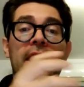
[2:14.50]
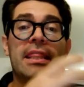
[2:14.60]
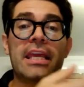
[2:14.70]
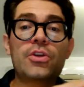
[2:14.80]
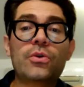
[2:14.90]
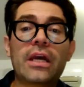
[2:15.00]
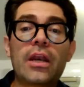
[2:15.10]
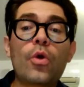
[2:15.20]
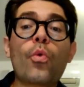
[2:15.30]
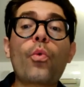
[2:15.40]
then you
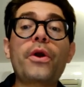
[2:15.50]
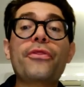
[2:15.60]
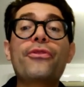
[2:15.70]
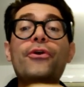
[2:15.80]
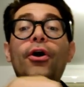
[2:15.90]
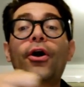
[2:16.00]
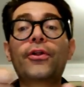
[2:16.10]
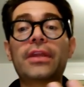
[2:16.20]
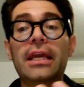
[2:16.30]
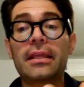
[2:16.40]
can withdraw
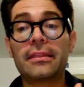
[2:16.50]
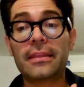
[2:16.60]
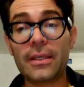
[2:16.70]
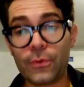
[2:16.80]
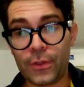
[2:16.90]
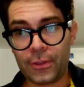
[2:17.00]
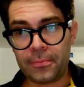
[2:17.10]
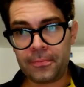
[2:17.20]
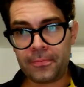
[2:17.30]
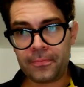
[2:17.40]
the
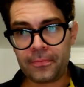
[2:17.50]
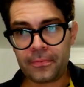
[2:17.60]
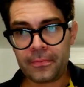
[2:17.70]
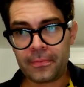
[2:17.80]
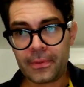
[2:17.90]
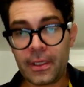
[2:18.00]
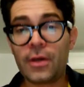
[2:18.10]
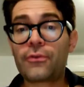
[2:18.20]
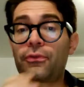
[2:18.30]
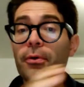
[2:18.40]
Ethereum
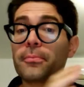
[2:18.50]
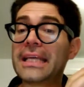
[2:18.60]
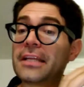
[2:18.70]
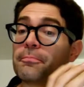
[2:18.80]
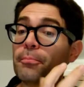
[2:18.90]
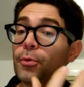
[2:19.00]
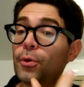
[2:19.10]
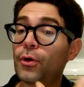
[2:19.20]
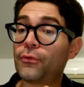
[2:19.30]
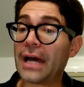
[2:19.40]
from that
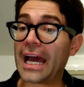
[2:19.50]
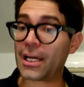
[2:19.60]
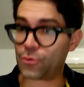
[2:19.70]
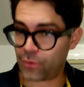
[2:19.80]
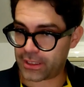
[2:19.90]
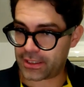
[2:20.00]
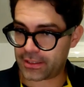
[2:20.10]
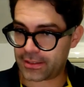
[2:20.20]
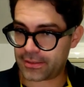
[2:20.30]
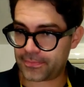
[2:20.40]
pool of
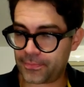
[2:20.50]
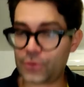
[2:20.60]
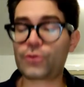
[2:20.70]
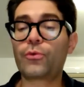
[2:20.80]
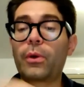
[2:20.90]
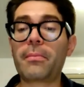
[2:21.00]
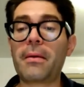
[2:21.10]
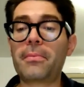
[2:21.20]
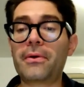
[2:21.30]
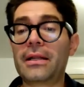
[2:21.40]
addresses. So
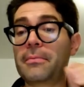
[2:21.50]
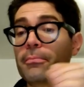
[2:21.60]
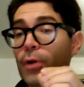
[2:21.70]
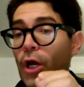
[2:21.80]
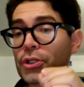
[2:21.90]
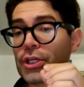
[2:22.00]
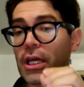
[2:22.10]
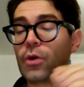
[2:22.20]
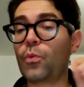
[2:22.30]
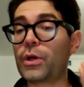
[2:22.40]
remember, in
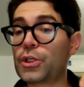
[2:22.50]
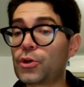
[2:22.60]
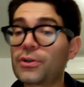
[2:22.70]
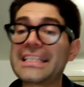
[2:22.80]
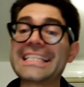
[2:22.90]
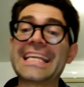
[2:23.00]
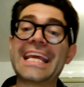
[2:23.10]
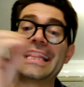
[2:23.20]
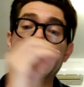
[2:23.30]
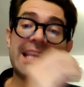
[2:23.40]
blockchain, when you're
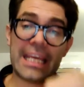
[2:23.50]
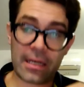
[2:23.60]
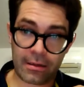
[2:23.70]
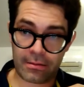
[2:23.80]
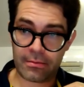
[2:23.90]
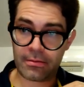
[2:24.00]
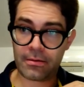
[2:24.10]
sending